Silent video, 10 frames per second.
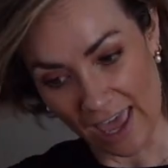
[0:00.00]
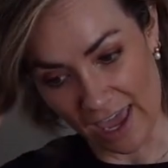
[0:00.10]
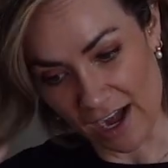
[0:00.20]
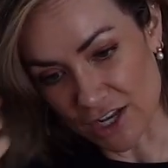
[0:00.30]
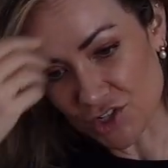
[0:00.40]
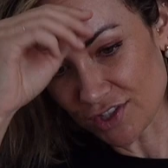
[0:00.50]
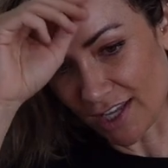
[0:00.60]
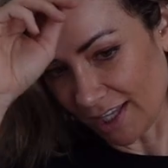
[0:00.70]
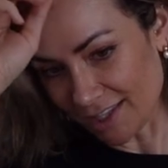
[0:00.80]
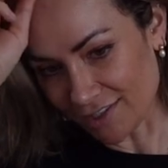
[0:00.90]
And I just
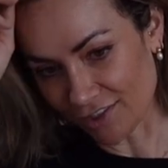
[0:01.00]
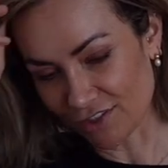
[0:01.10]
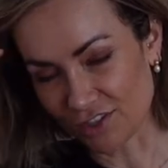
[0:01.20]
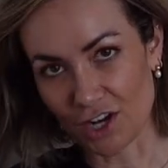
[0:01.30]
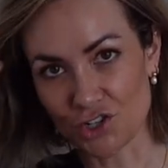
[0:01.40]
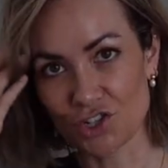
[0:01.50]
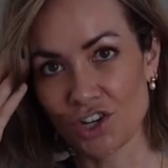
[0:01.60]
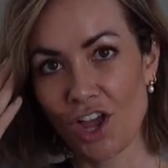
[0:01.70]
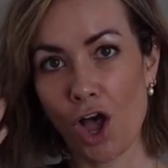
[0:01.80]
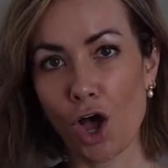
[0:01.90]
think this is
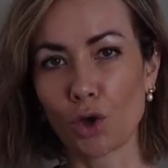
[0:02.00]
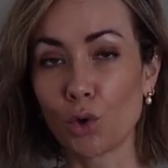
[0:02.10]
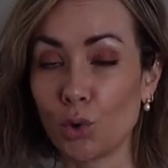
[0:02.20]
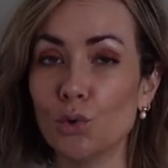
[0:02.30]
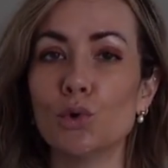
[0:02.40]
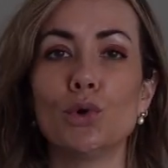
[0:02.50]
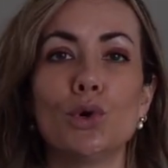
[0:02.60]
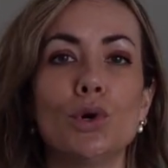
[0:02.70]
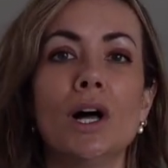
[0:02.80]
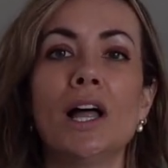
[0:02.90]
such a
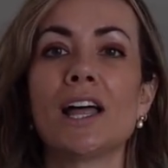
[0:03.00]
cool,